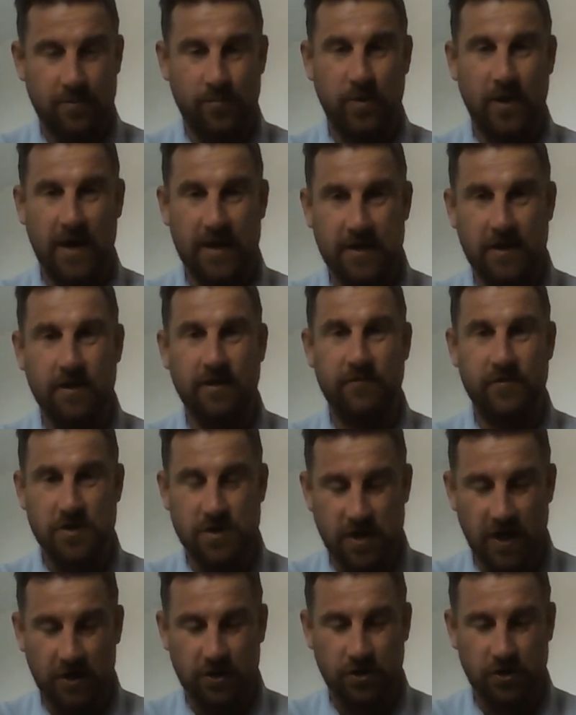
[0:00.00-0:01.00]
planning of a
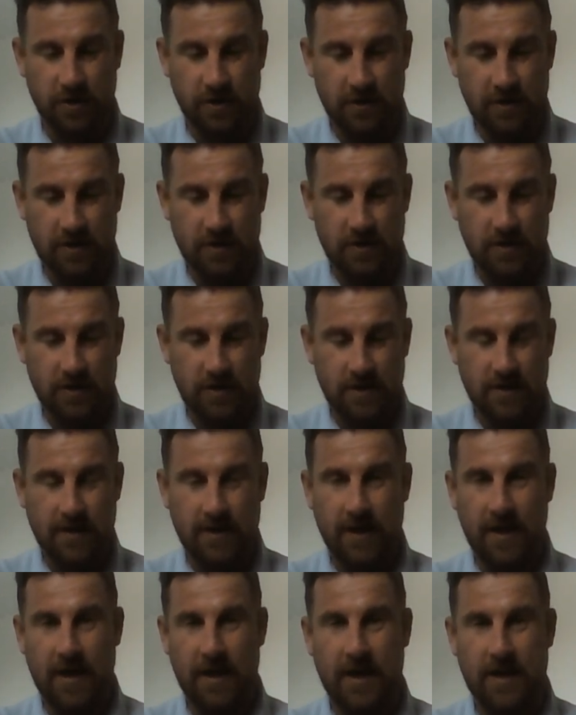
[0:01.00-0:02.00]
session
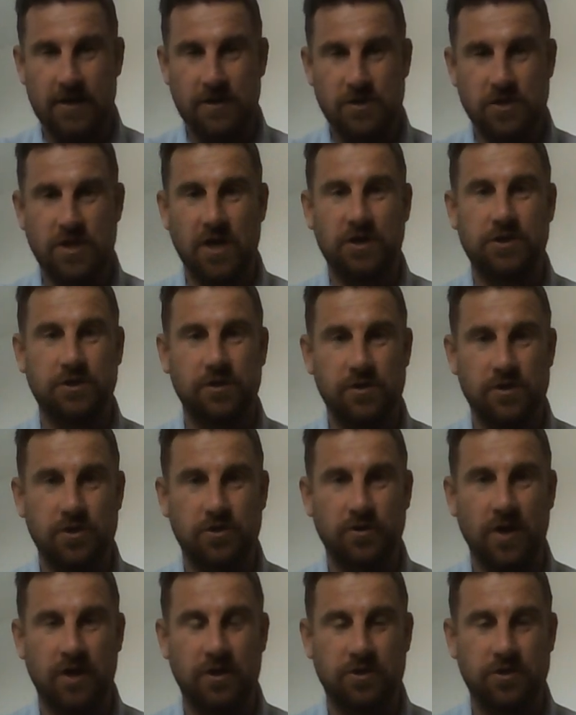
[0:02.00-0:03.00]
and session
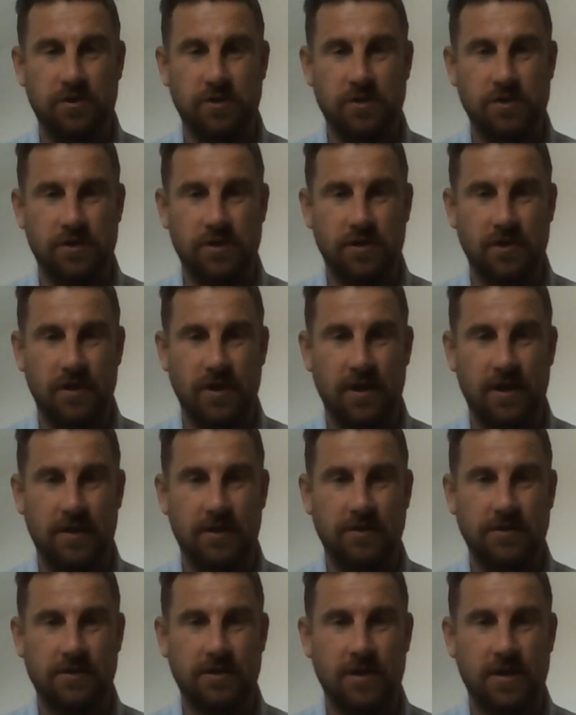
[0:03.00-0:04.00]
structures,
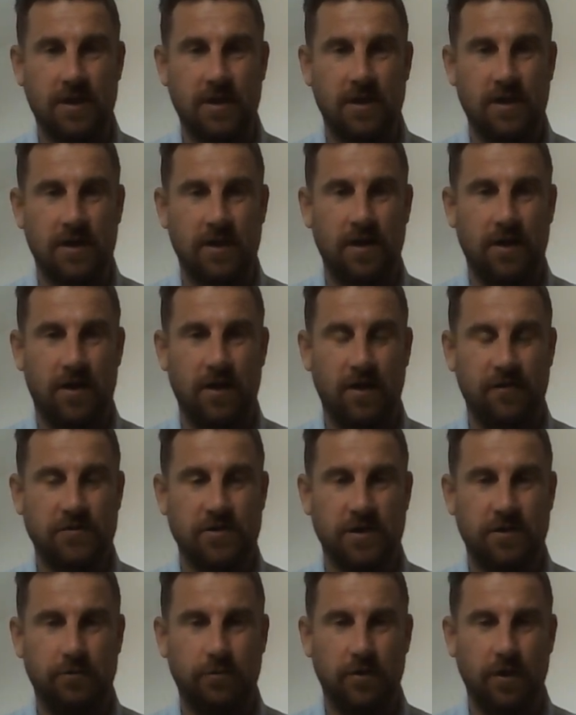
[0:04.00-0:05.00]
and like I've
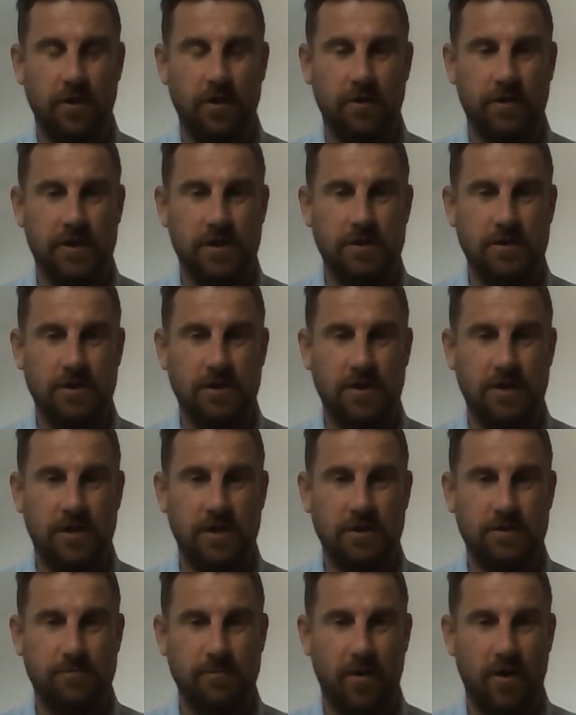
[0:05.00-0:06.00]
said all along,
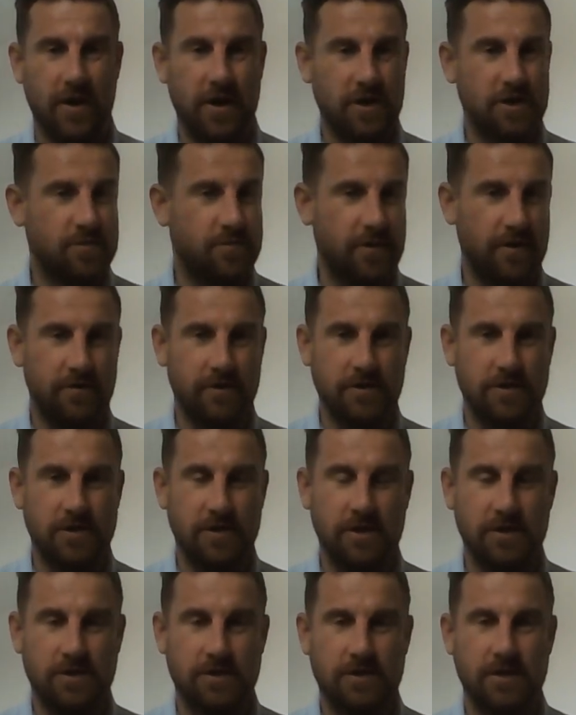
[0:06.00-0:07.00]
it's my
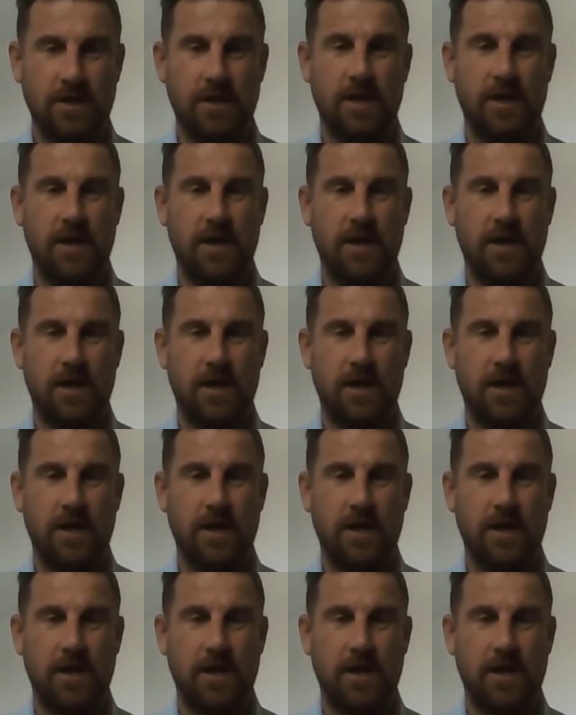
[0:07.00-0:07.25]
experiences,